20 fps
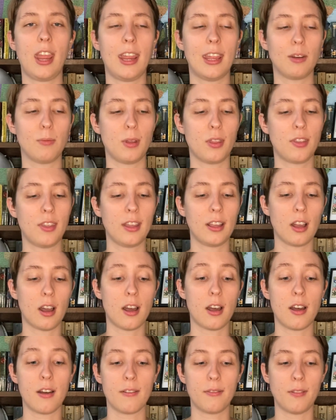and we think
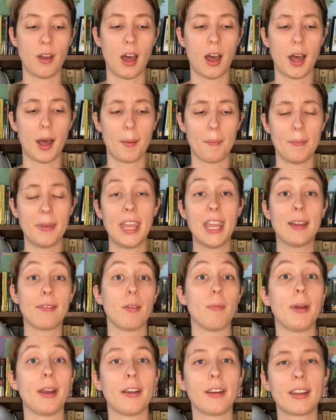of um, Native
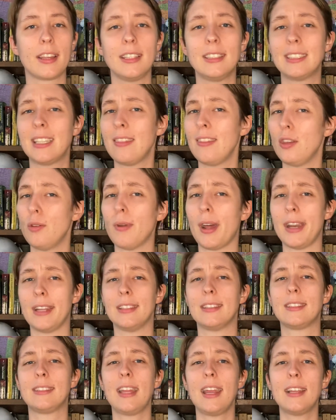Americans in the
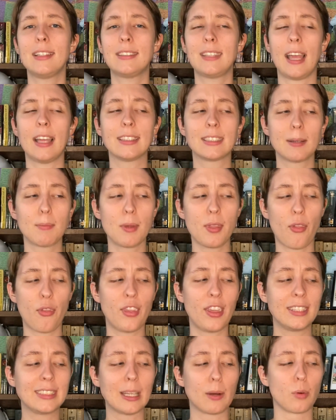United States and some of the
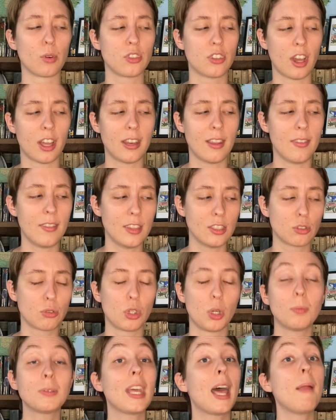things that were done in these
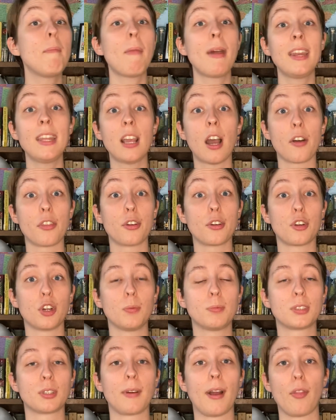groups and many other
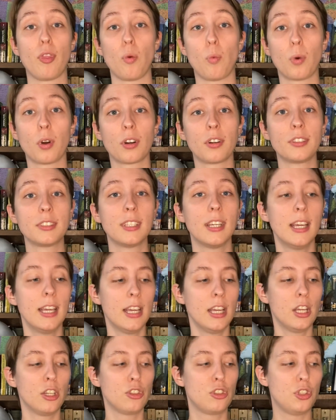groups around the world
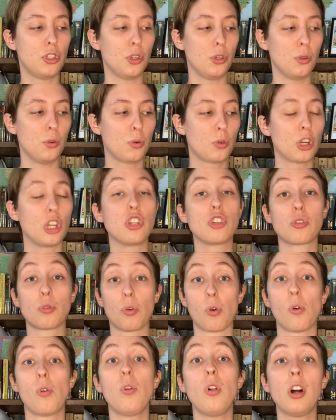to
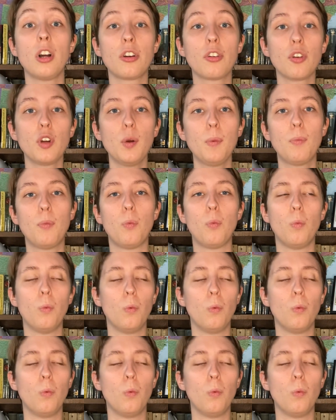control a group